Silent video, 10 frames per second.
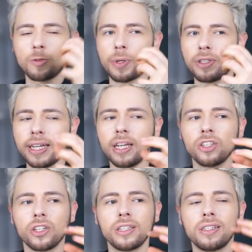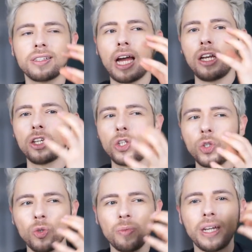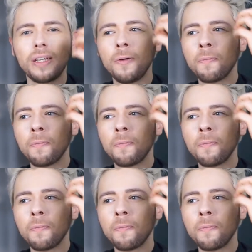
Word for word: particularly this kind of humid,